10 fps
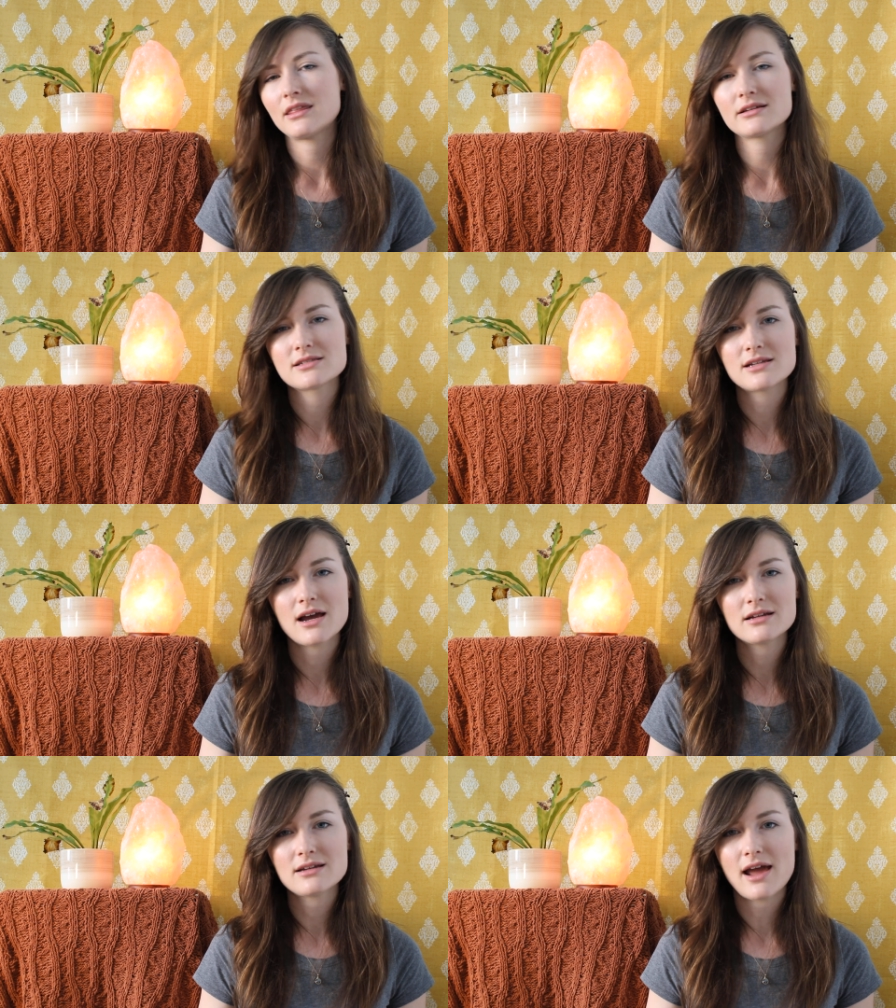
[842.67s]
things
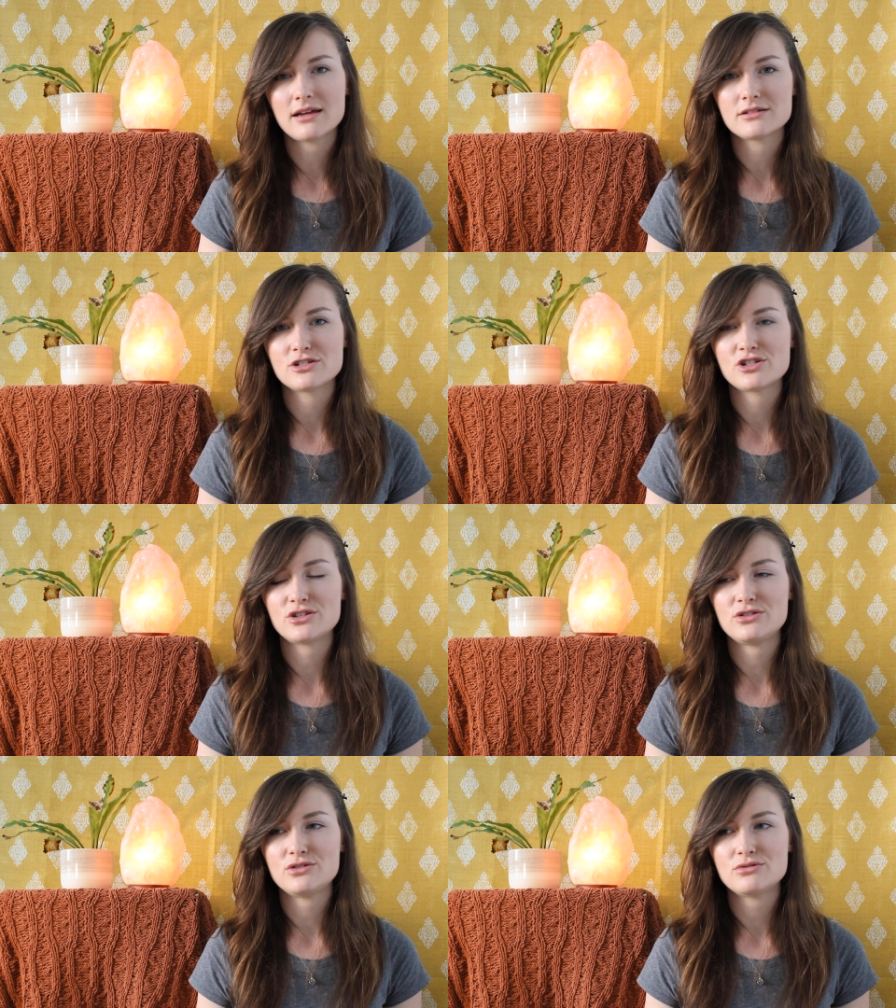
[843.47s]
done and
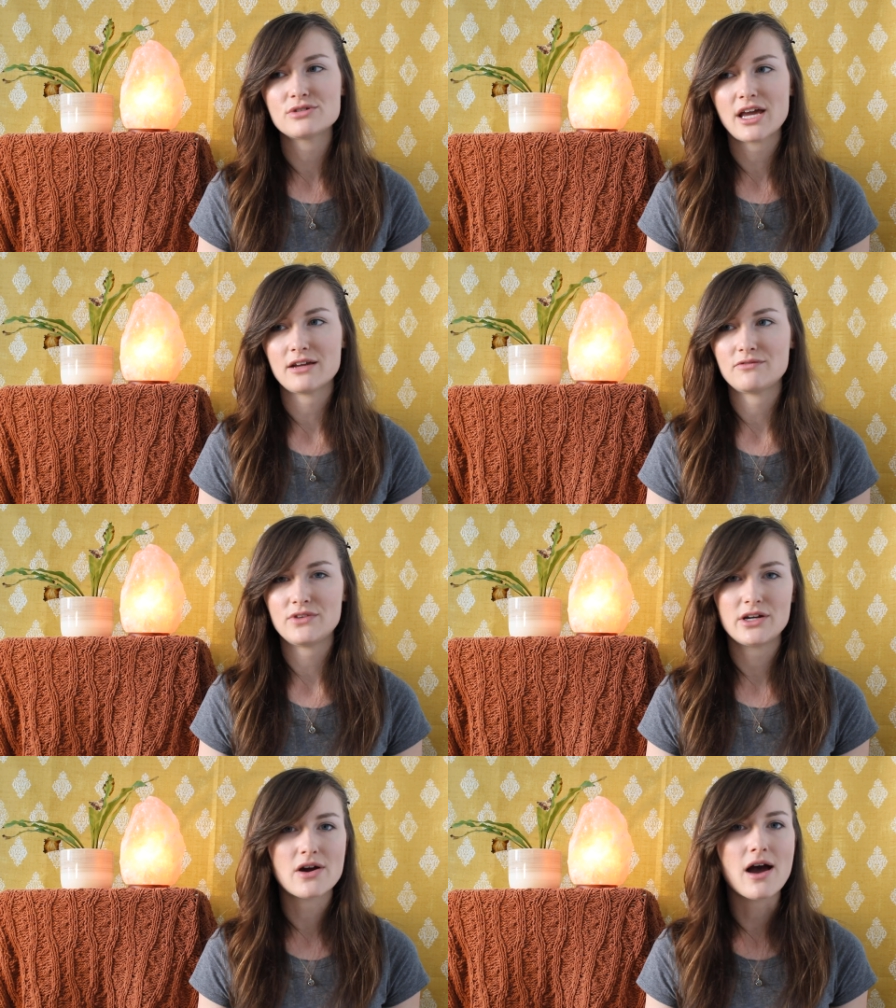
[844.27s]
you can
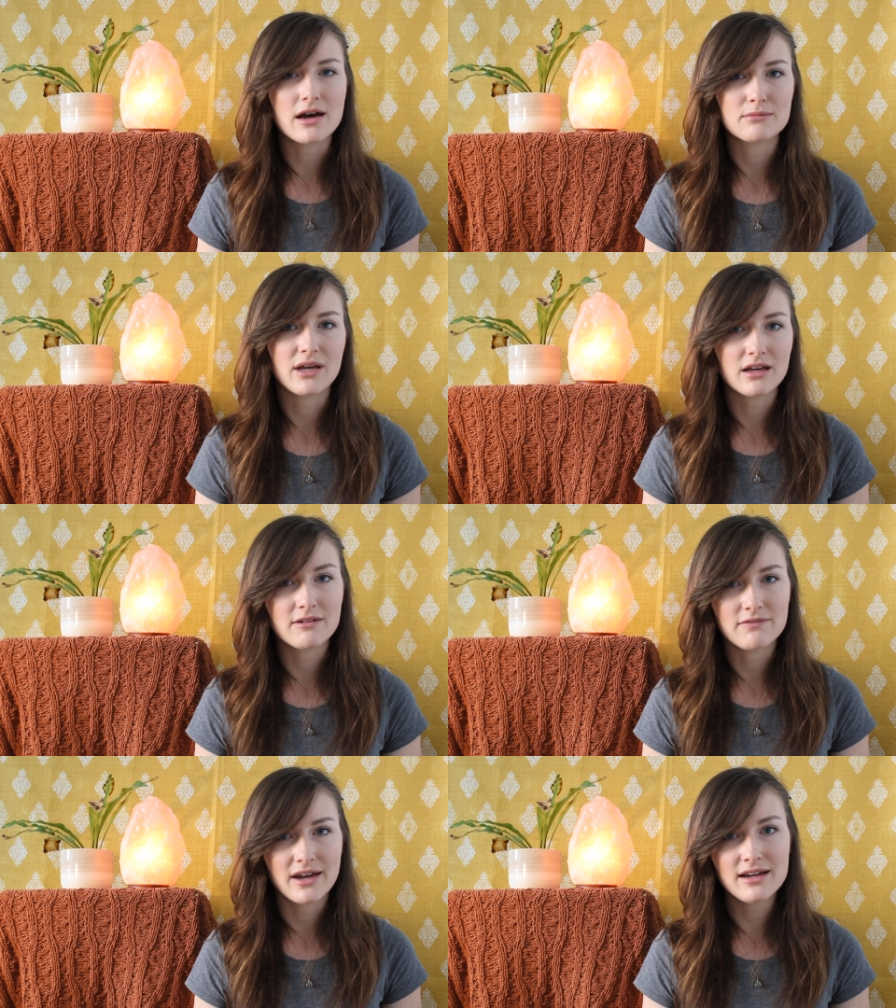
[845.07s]
figure out how to make it
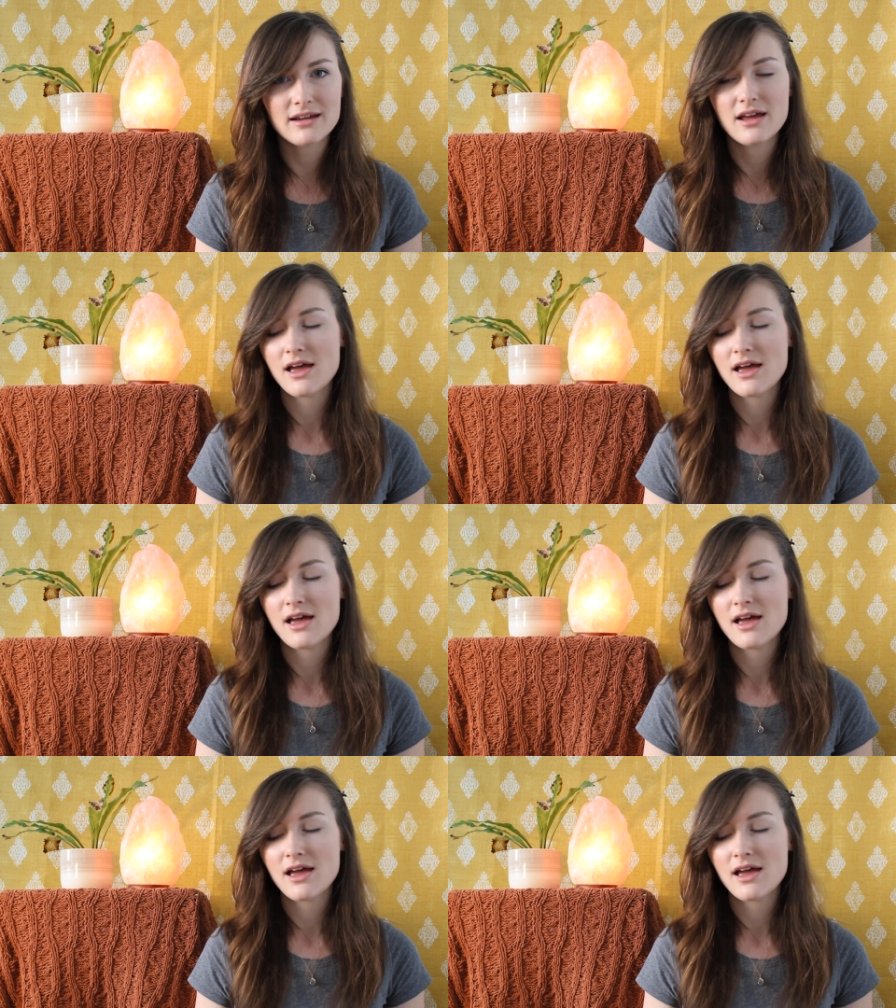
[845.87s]
fit,